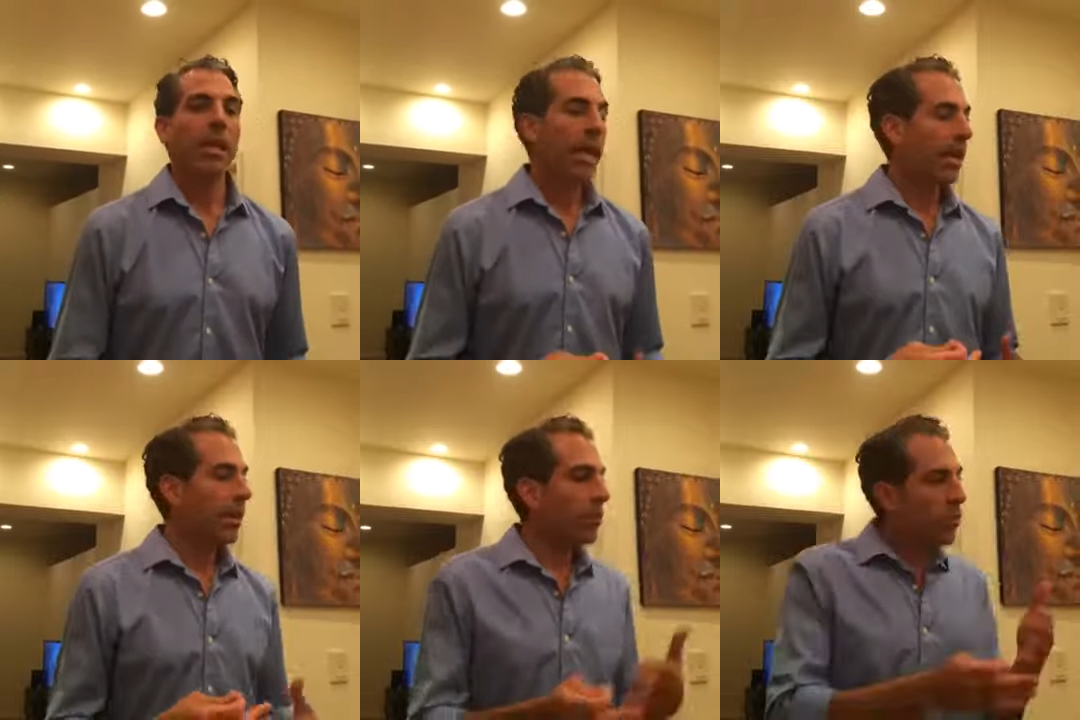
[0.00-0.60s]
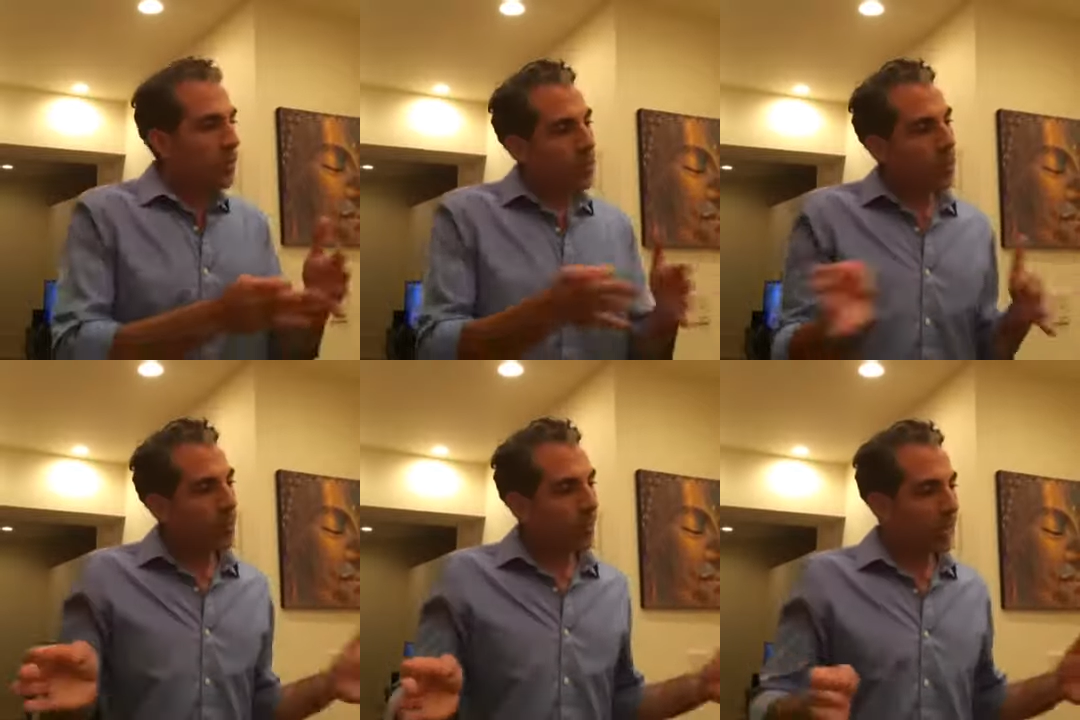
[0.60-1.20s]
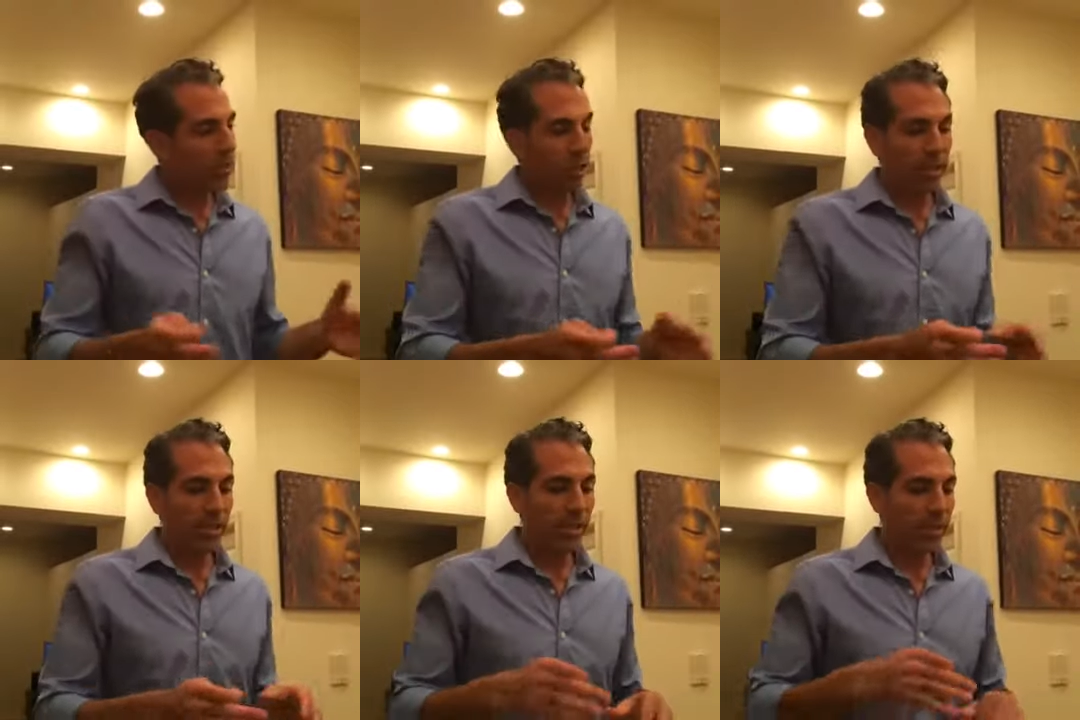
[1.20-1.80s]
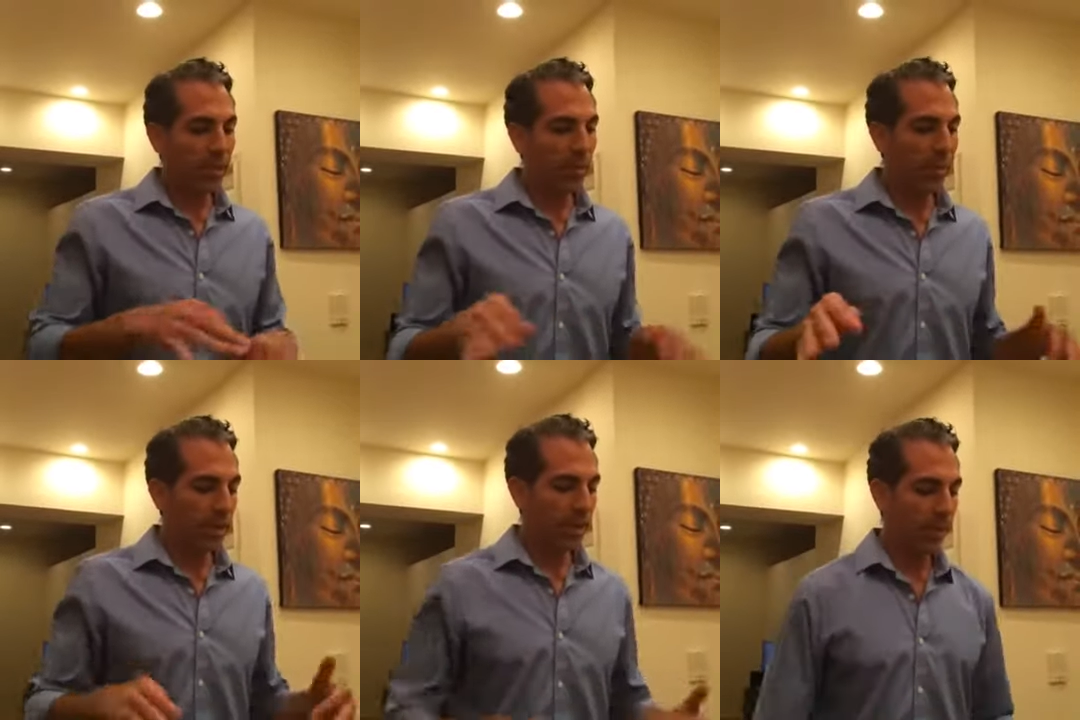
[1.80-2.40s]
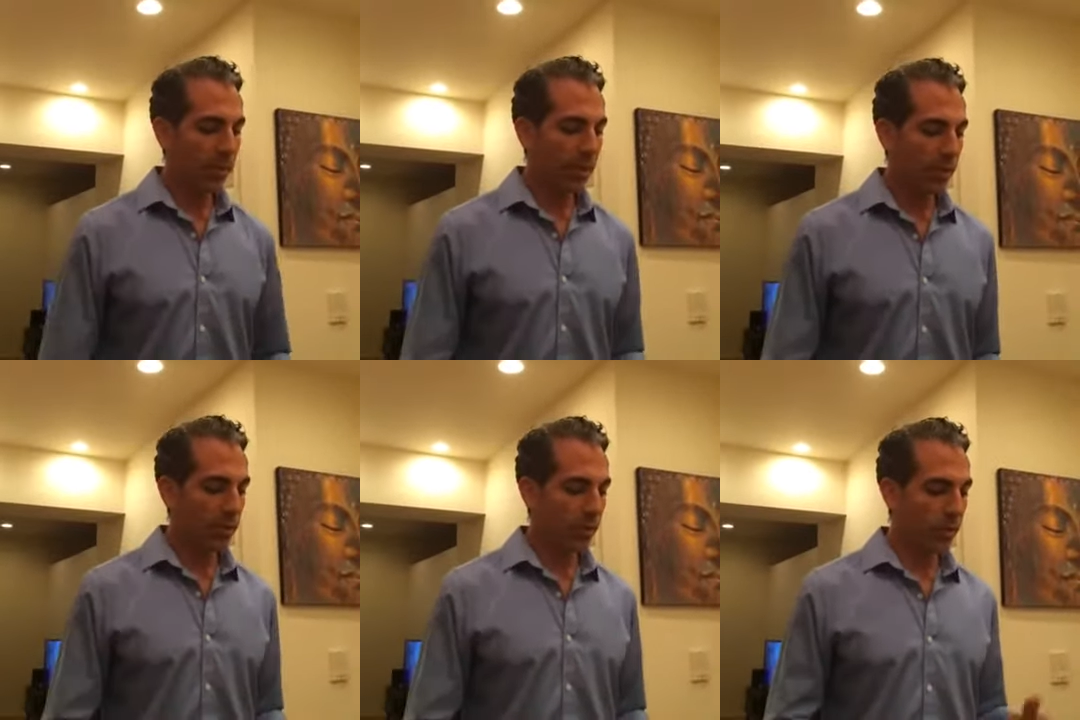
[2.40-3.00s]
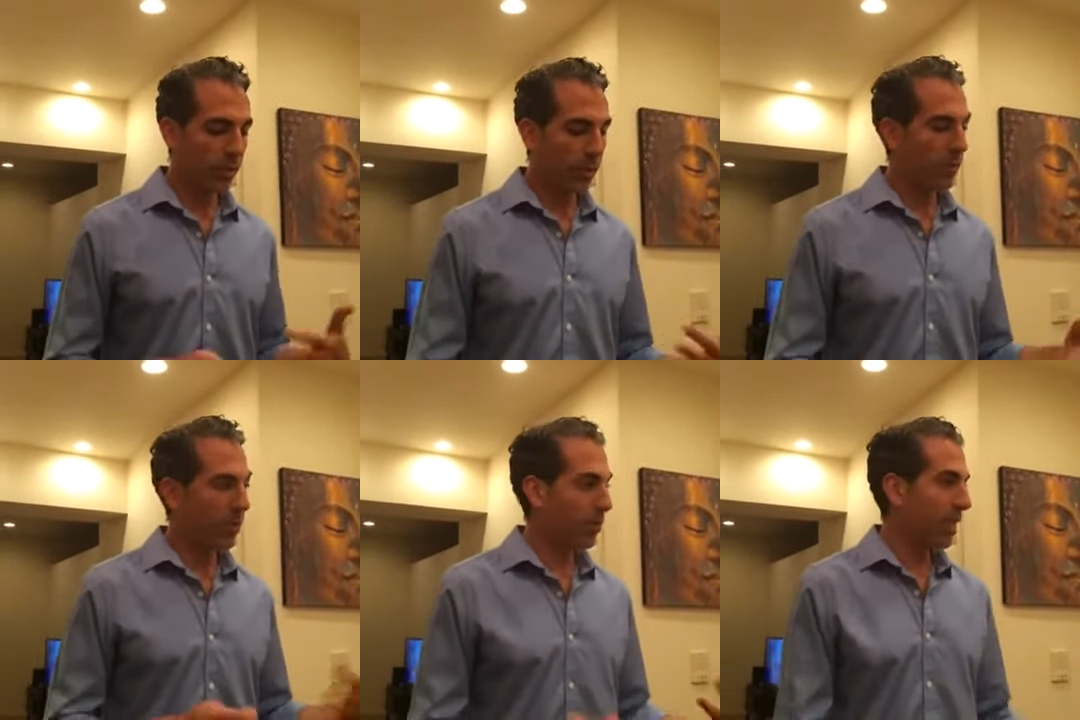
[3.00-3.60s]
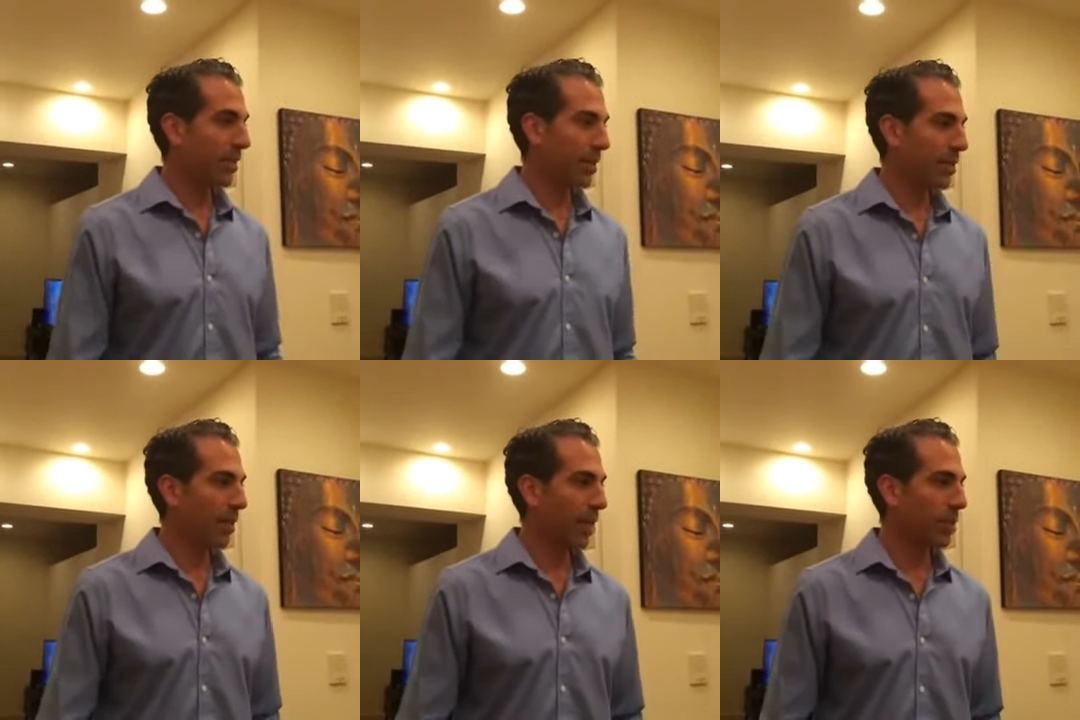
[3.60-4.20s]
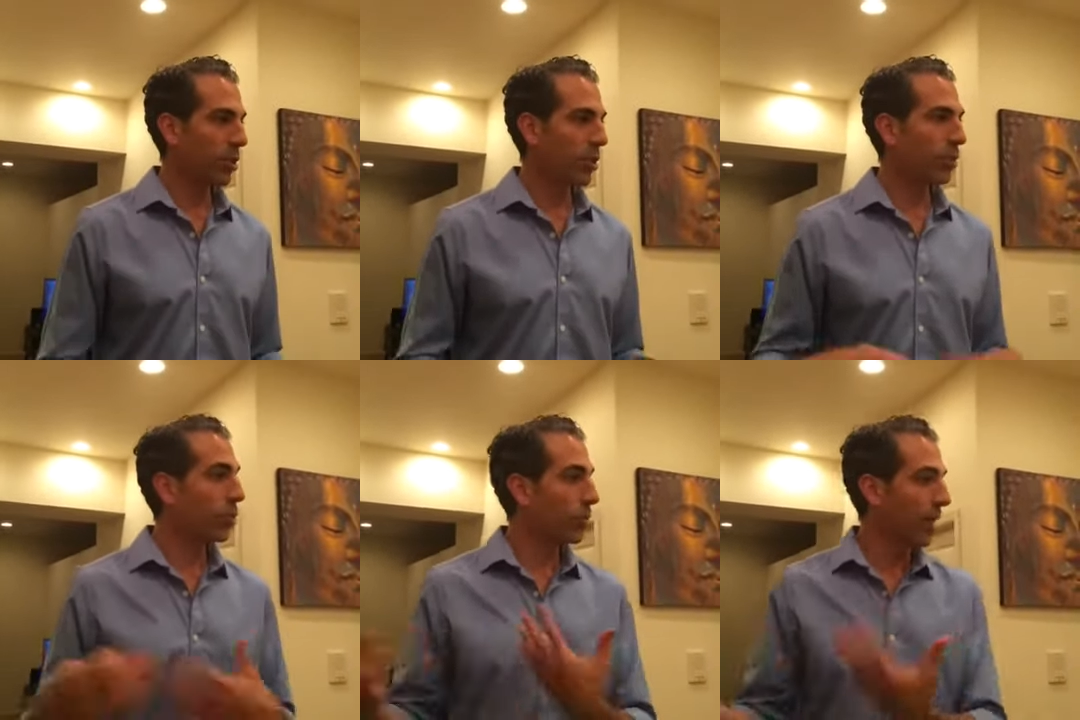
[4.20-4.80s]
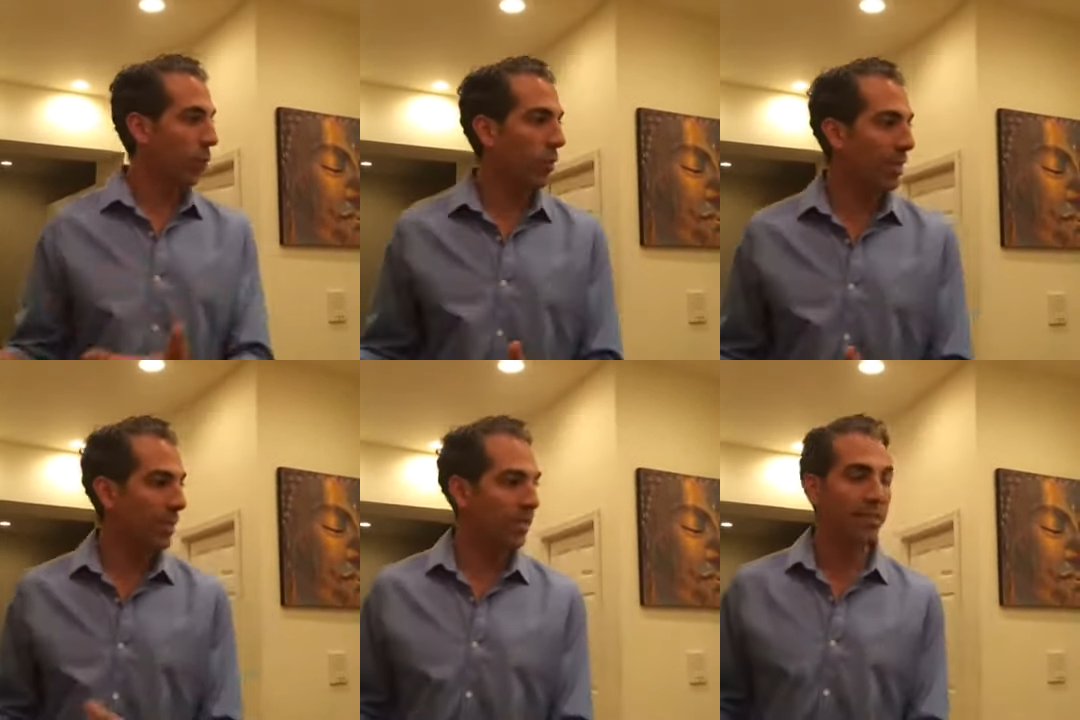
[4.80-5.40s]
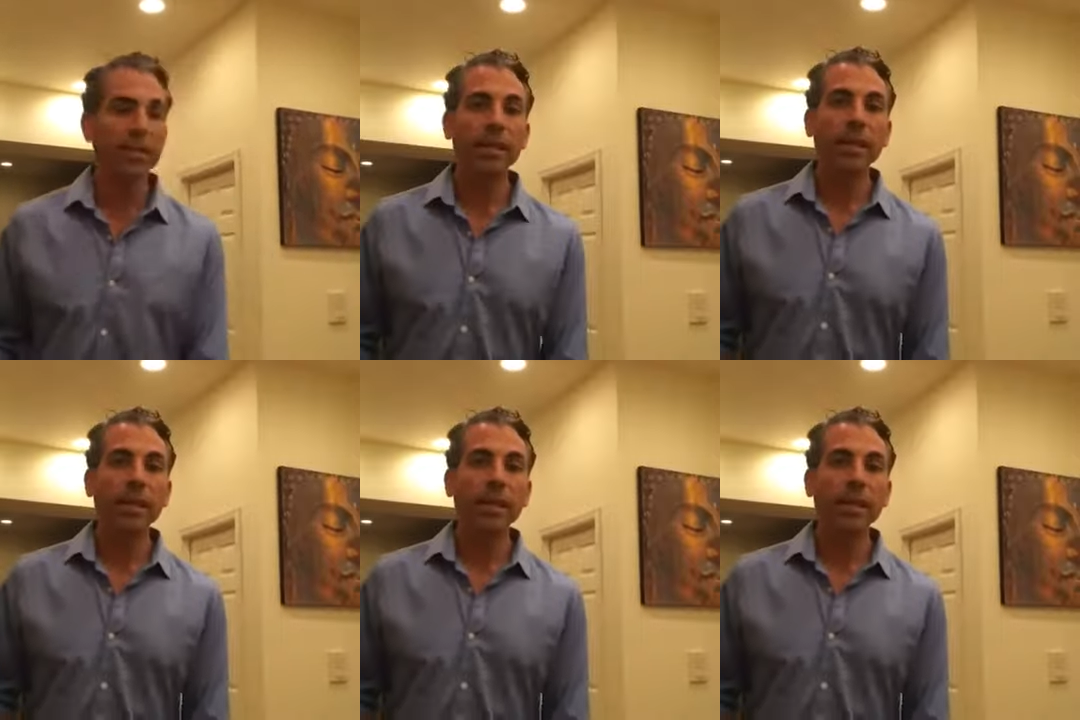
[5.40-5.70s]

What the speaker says: and they used a group of patients and separated them into a group that was missing the bacteria and a group that wasn't.